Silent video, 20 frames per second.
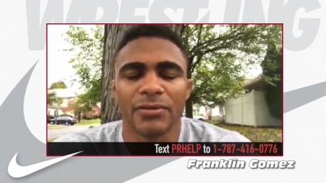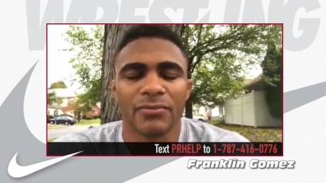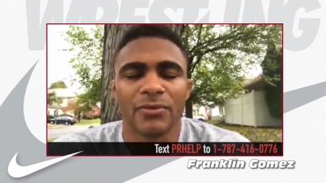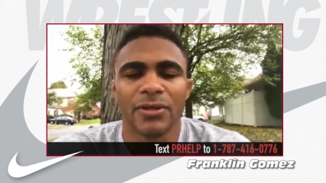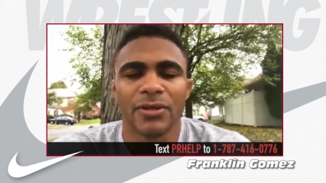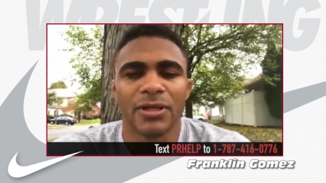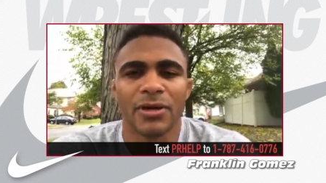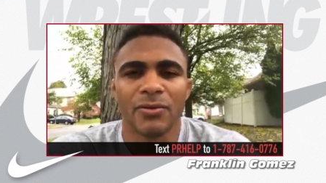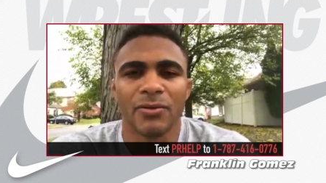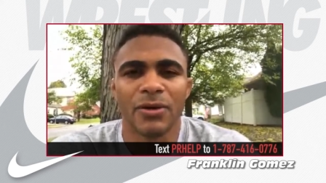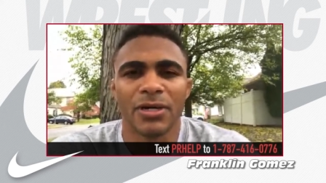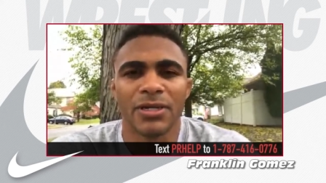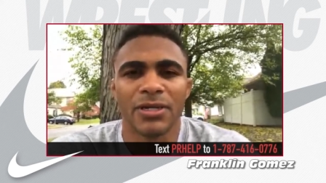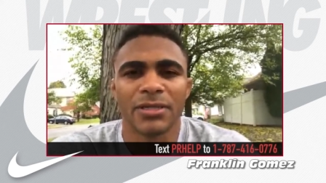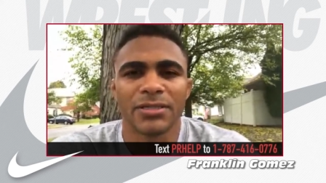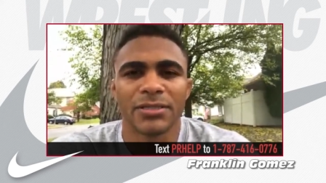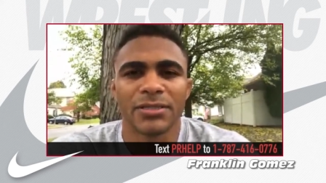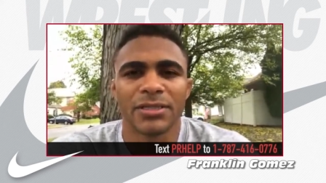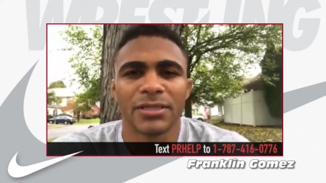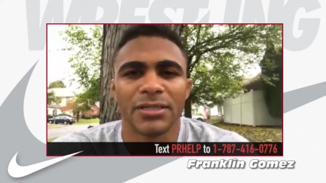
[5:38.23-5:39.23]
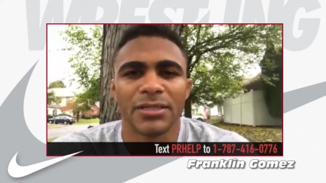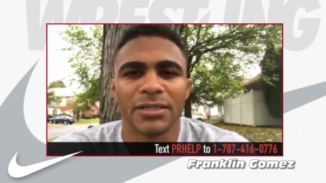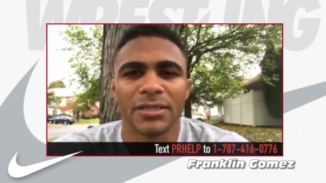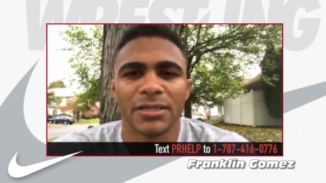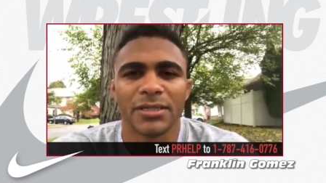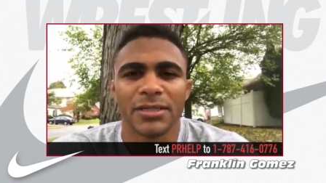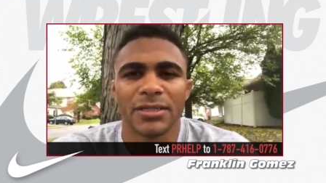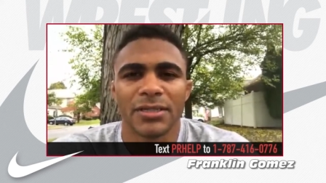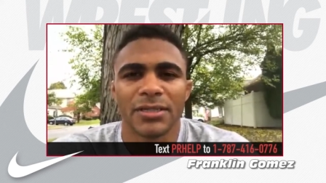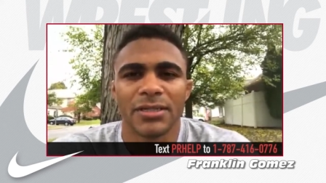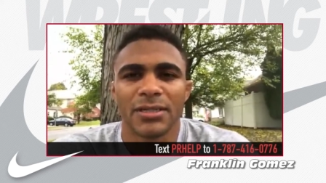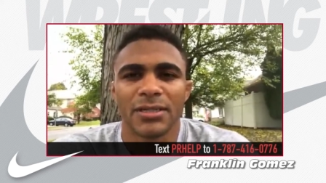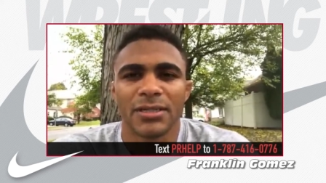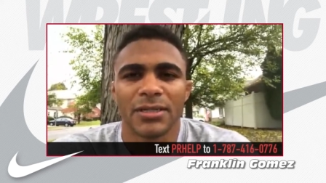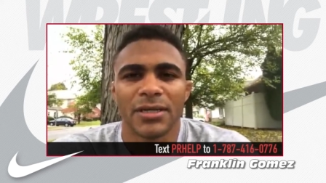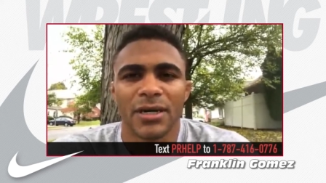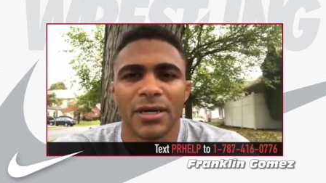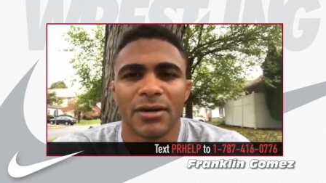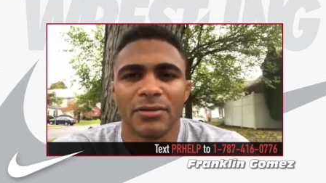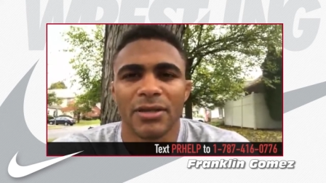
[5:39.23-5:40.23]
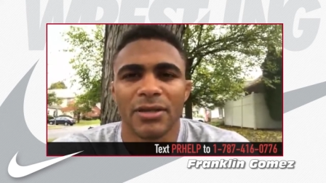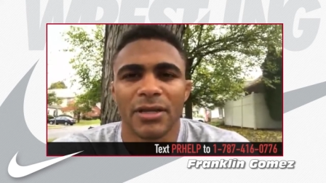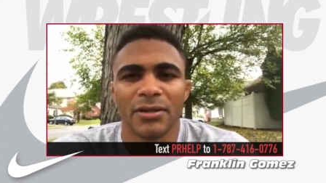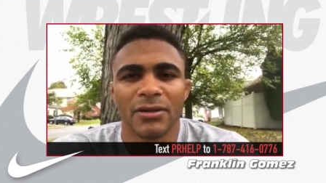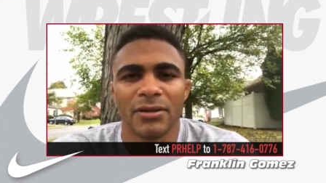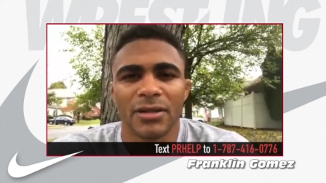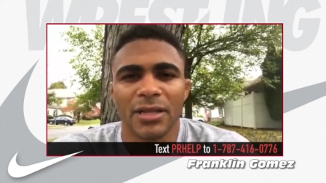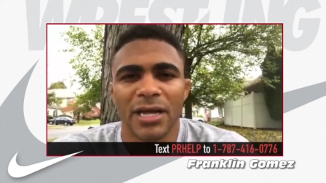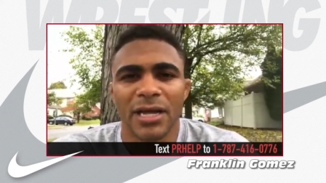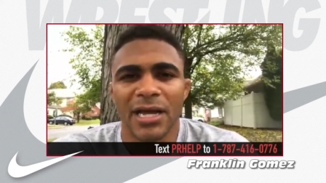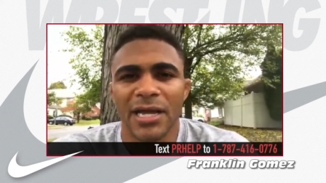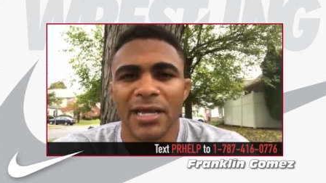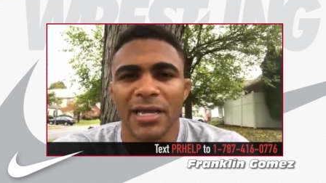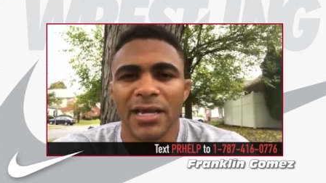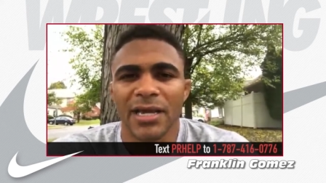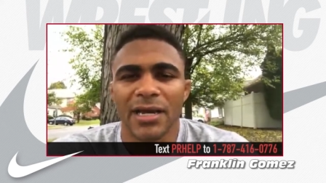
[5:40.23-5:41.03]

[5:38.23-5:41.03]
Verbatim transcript: what that was and how that looked like.